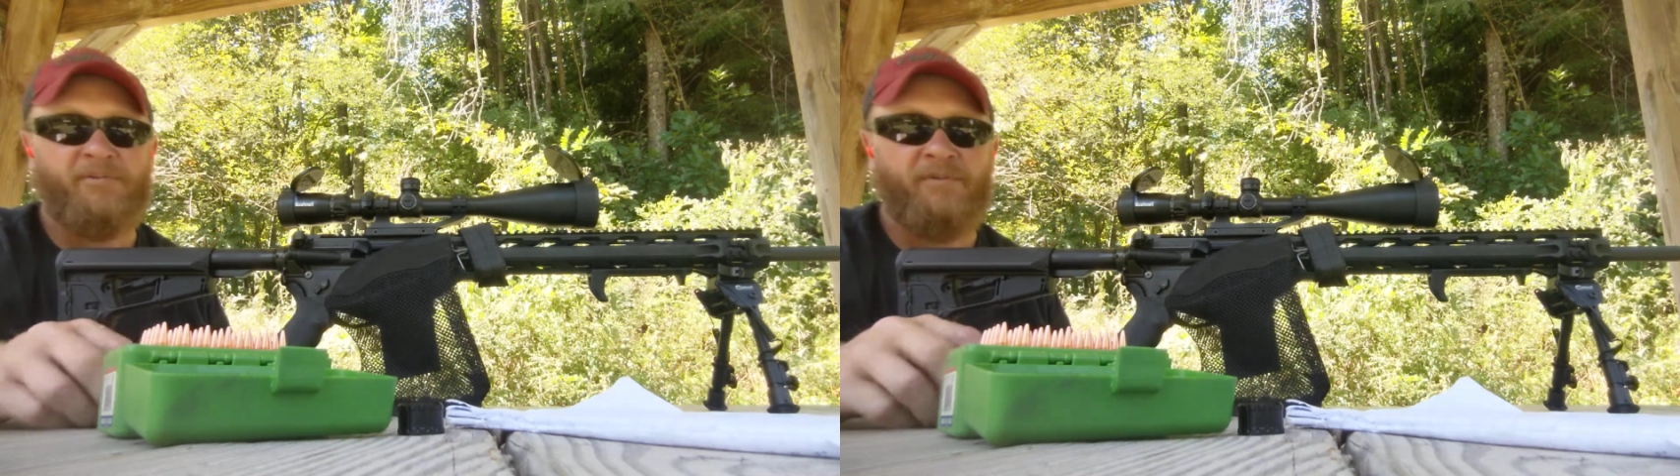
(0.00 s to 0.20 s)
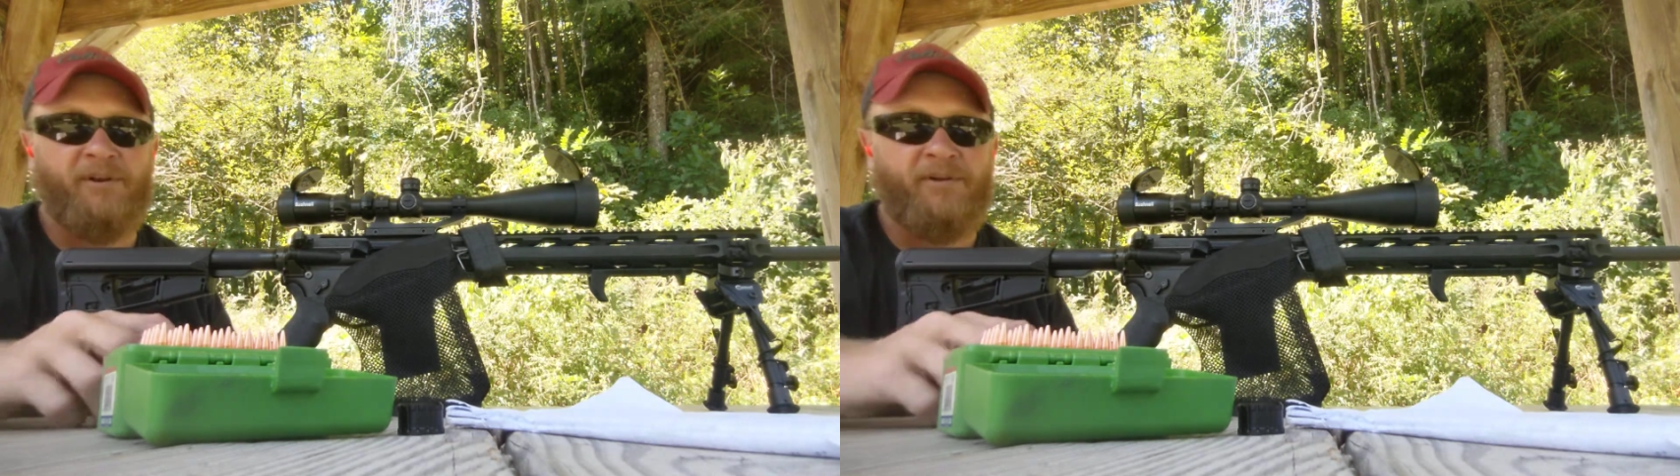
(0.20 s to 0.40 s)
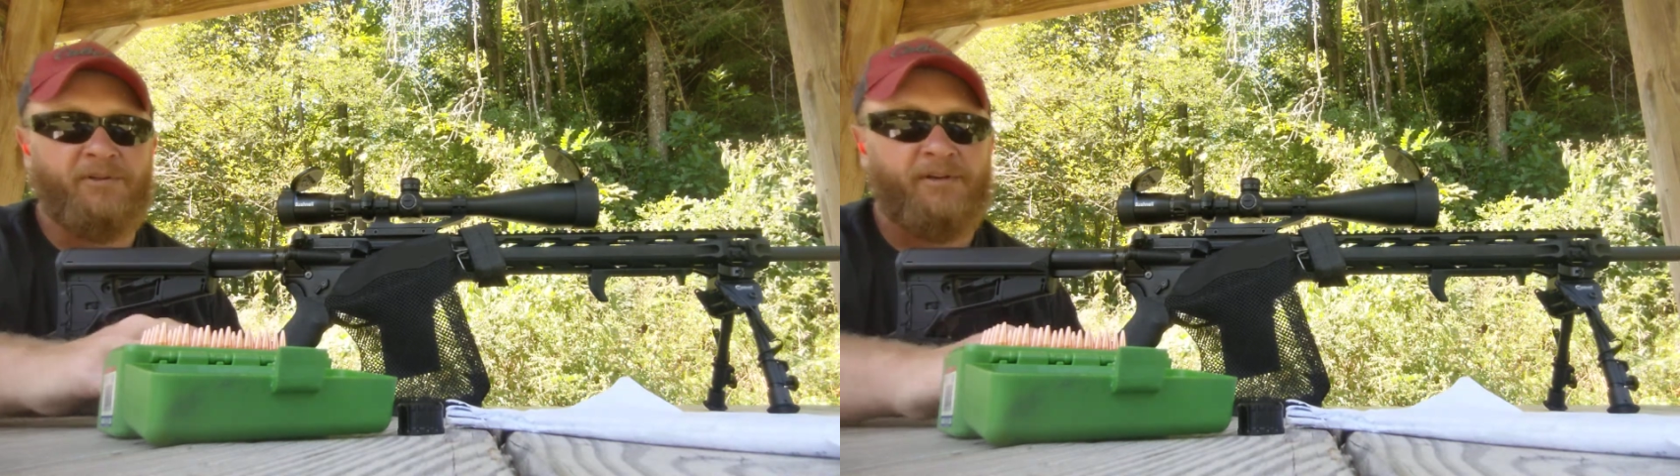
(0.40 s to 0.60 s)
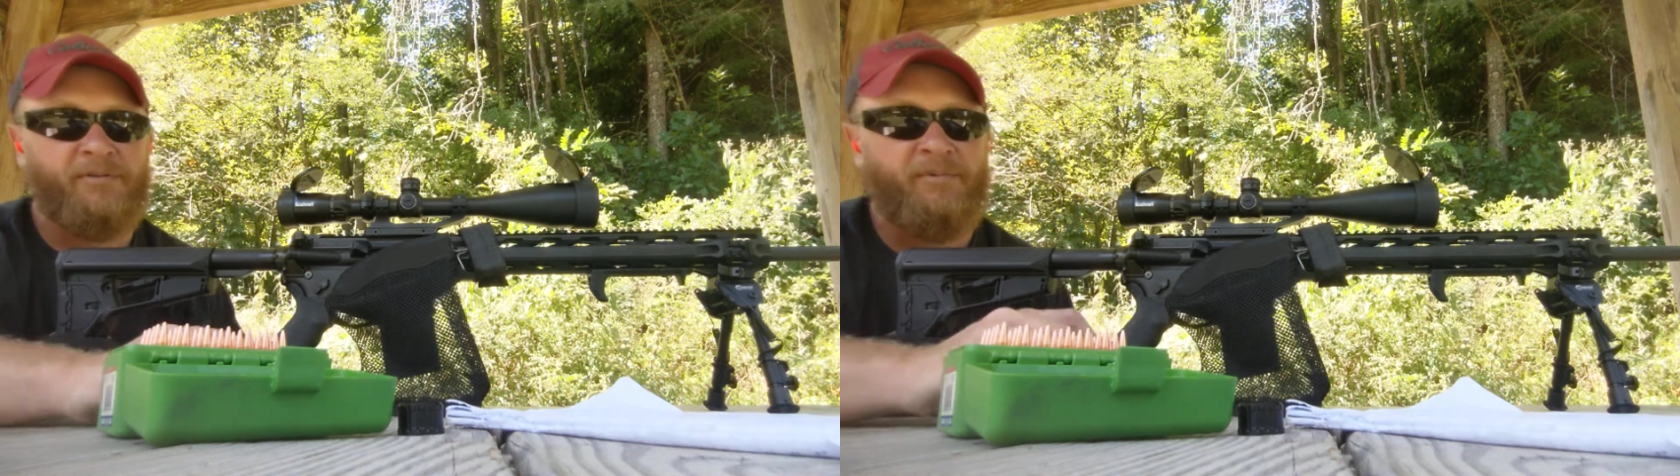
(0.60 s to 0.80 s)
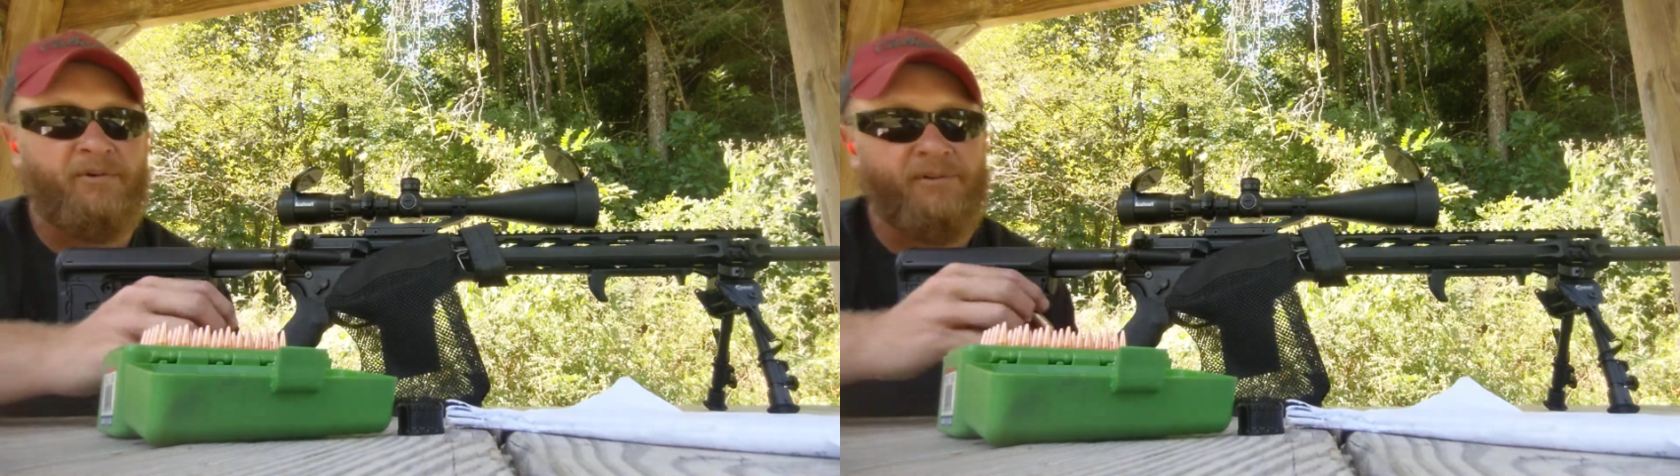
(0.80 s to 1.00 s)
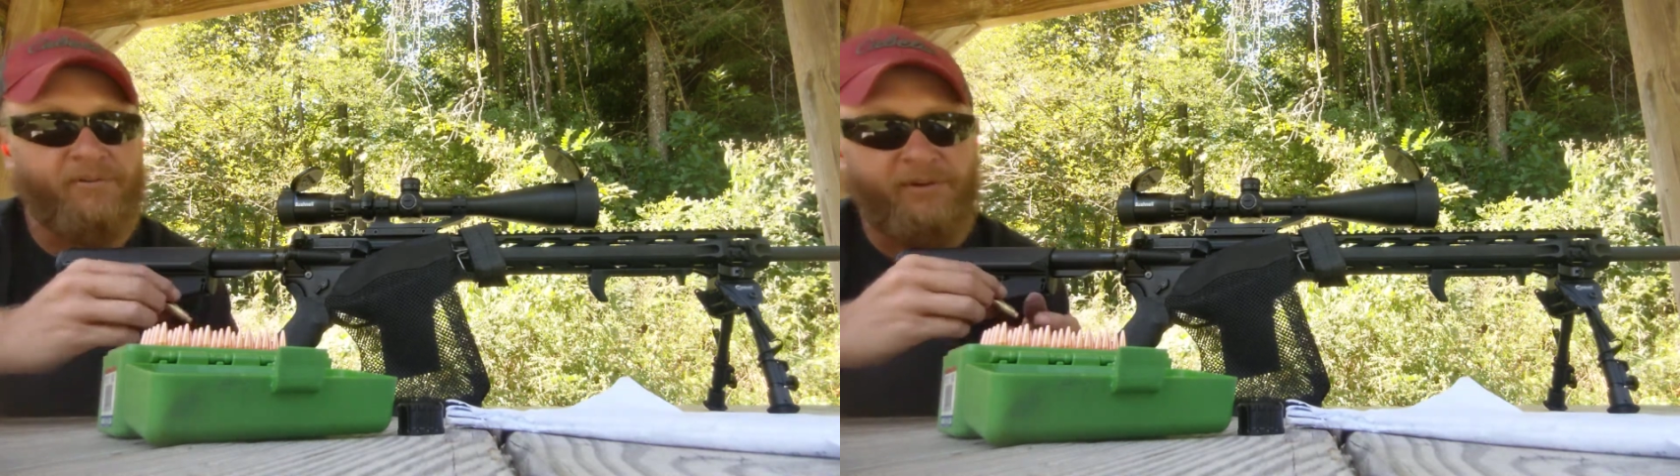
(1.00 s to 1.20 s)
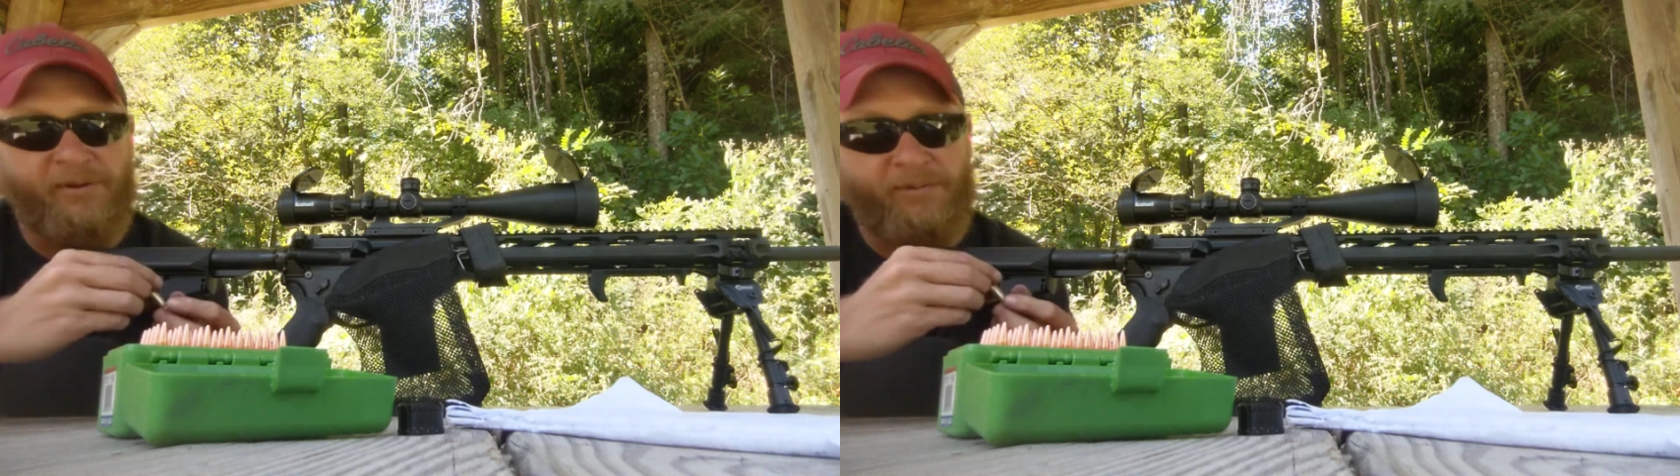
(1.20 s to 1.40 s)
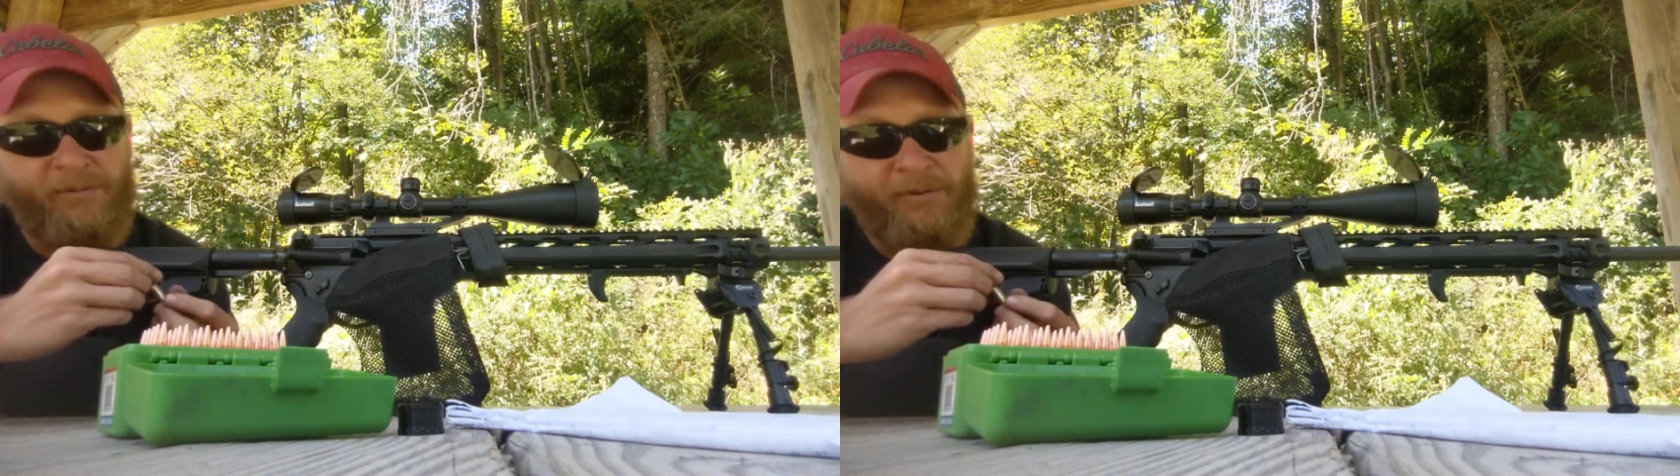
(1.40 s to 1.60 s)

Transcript: No ejector marks, no